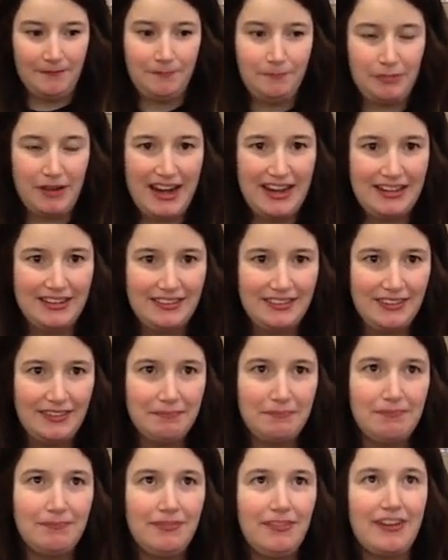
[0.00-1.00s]
Brian,
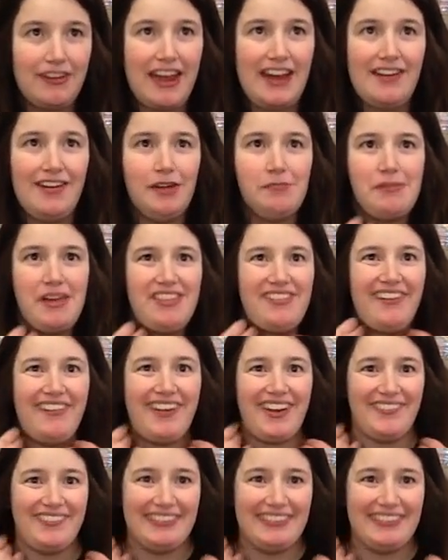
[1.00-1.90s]
you're kind of hurting my throat now,